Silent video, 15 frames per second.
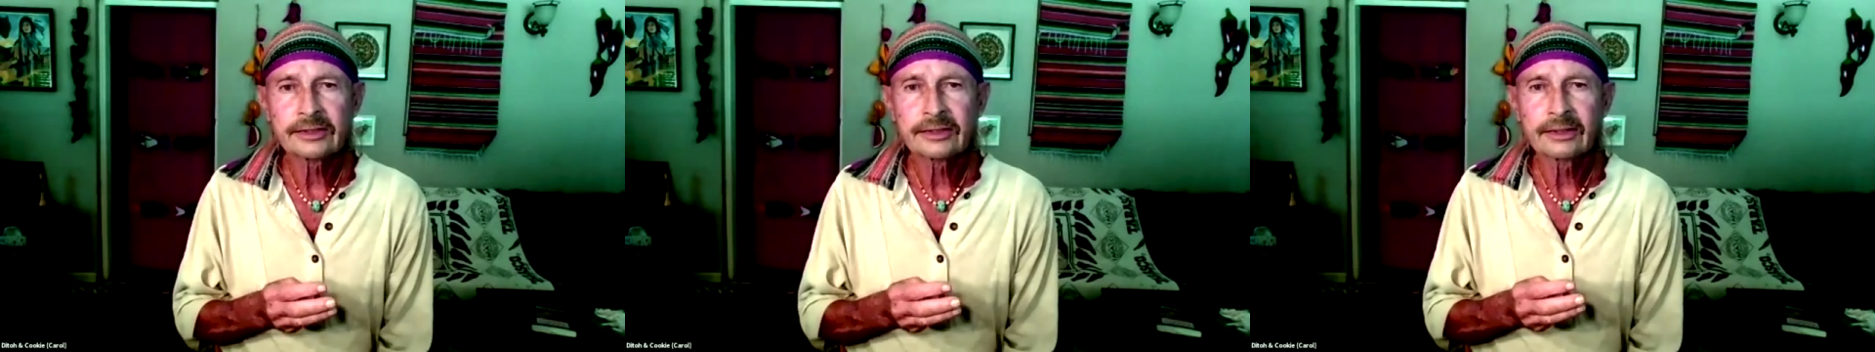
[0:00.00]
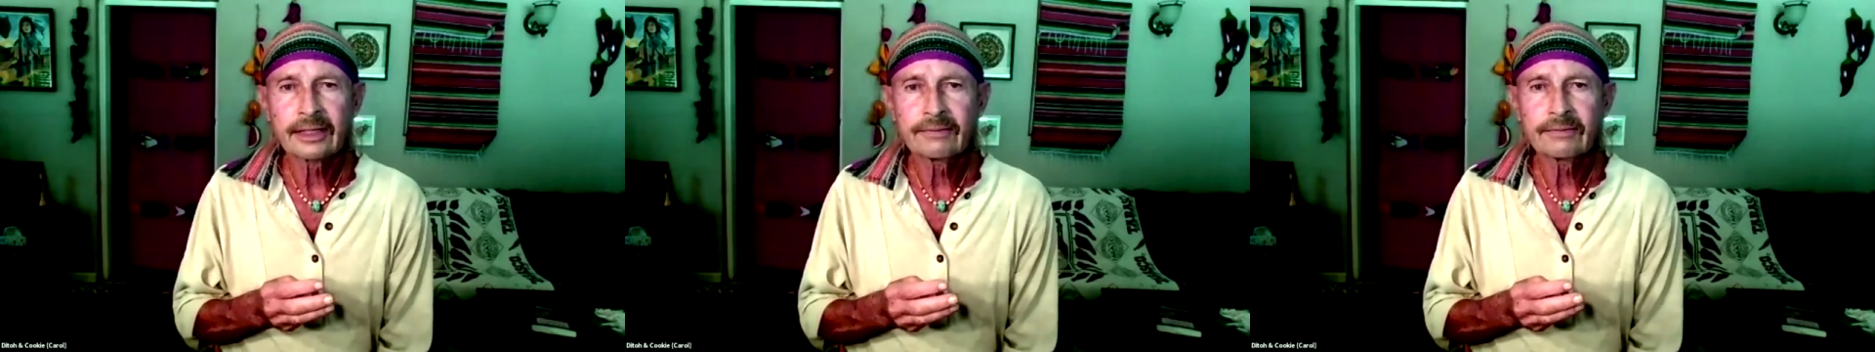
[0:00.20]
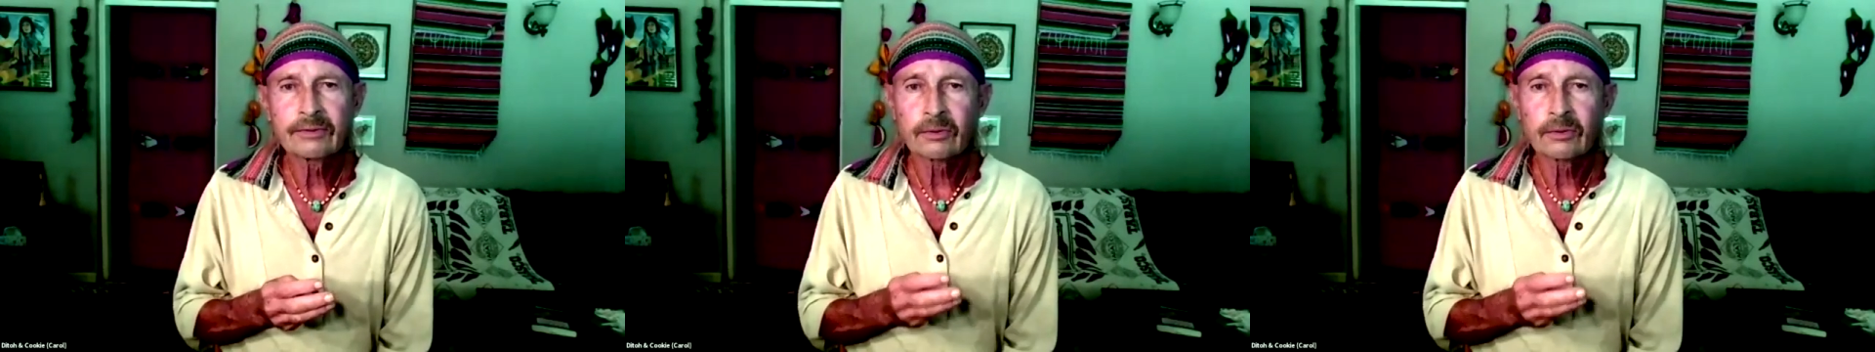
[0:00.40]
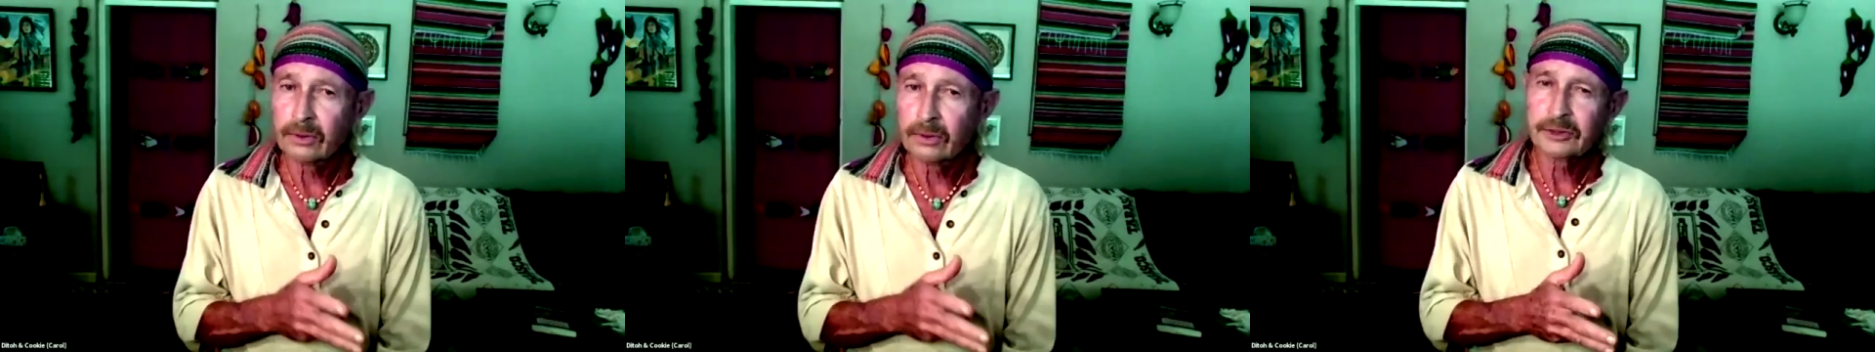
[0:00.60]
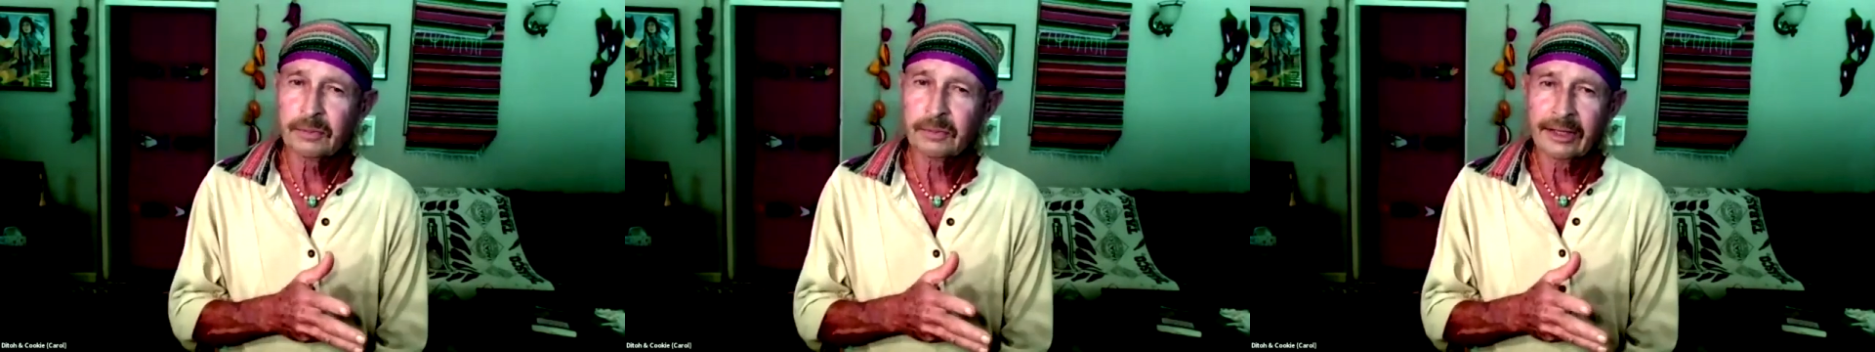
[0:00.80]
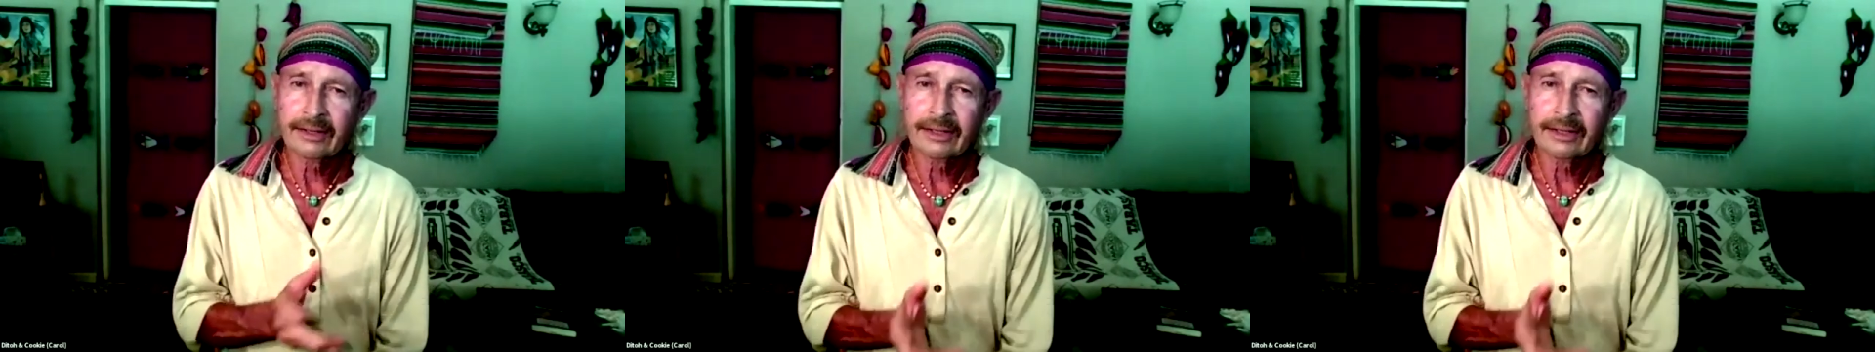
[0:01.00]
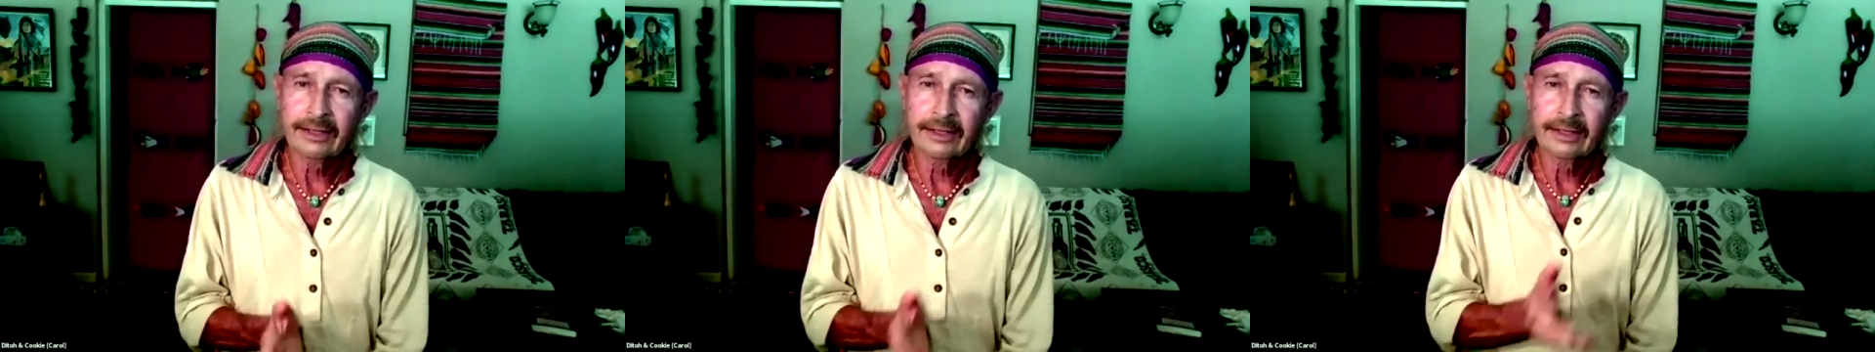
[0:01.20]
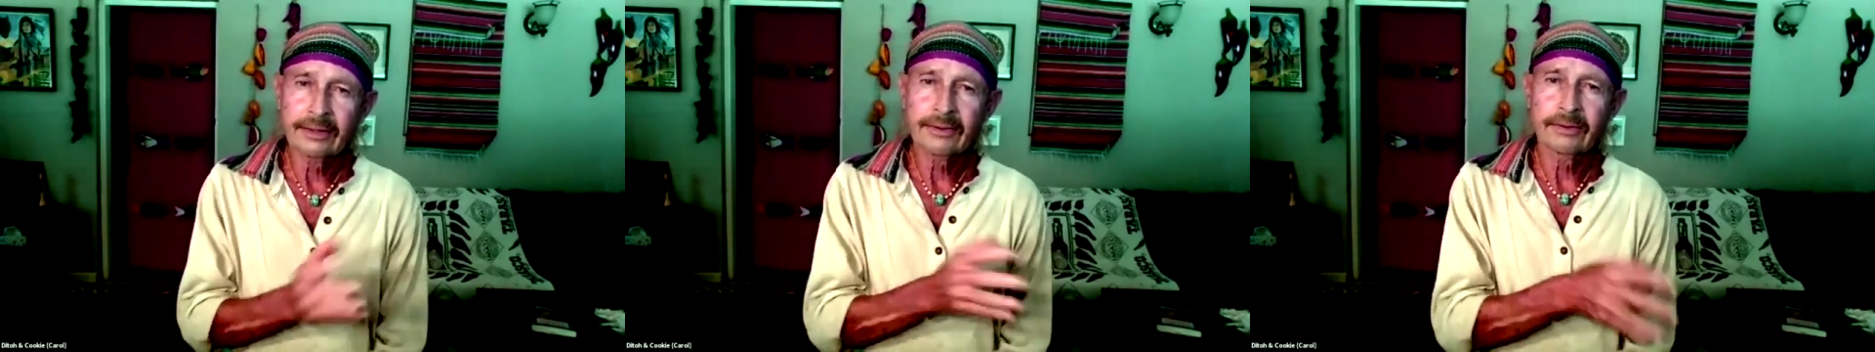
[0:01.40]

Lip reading: and even rosemary and other